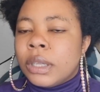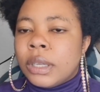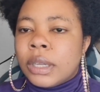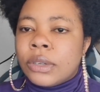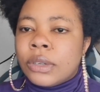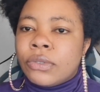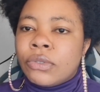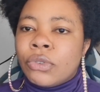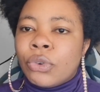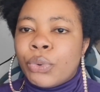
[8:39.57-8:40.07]

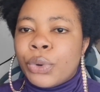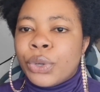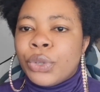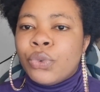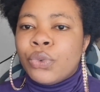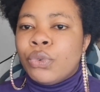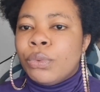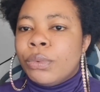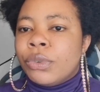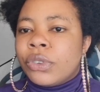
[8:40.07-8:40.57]
there is no way
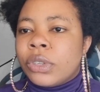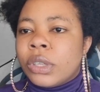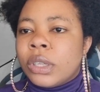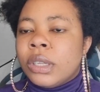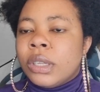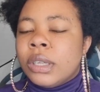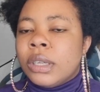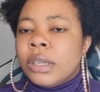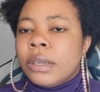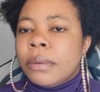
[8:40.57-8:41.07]
you will see
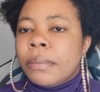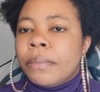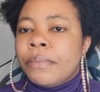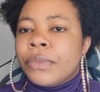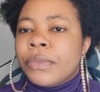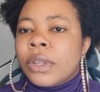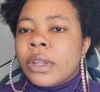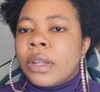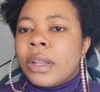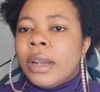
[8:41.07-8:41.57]
the
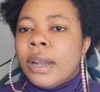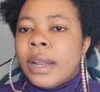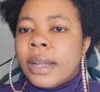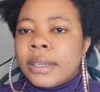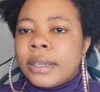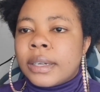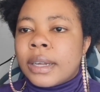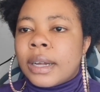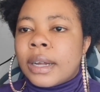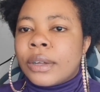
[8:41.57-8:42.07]

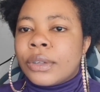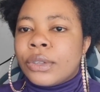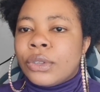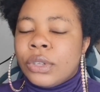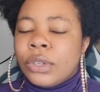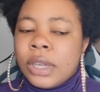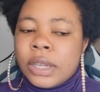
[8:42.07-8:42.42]
letter.